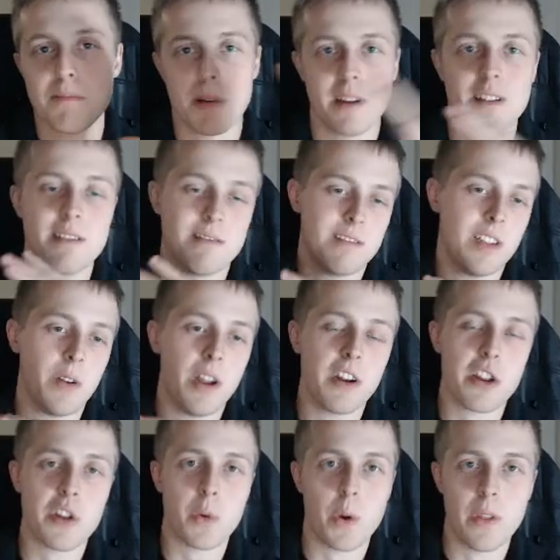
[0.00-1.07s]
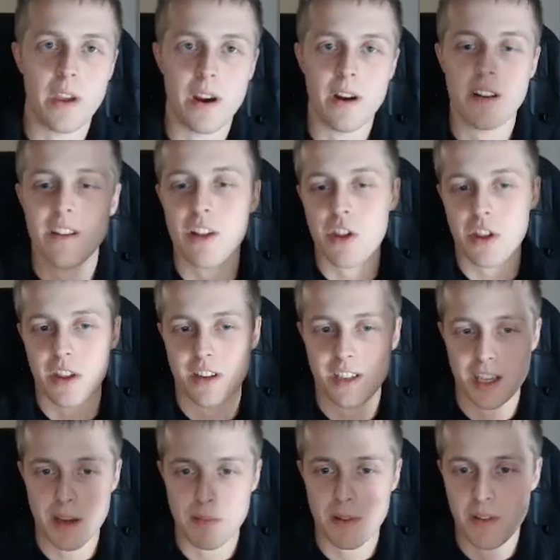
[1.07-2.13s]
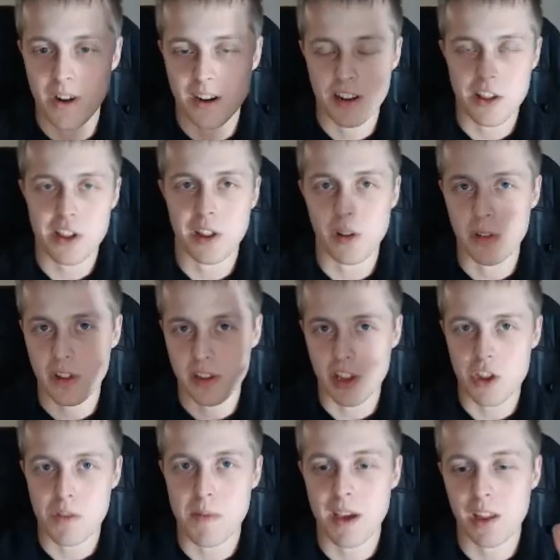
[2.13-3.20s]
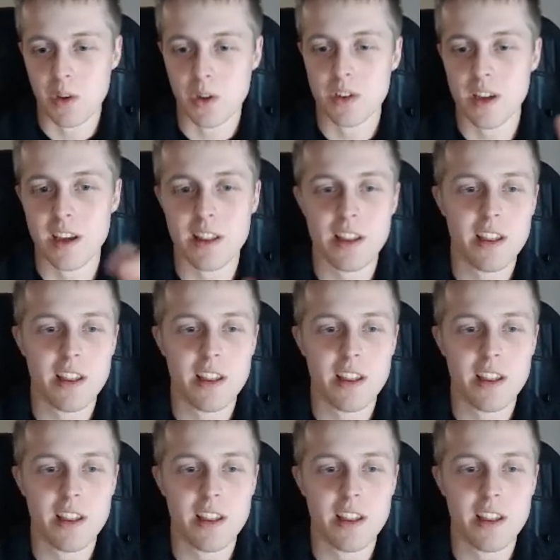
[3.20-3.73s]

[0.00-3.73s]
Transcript: But you know, in the story there, that's just a tip. You're not going to get sales unless you make it look nice.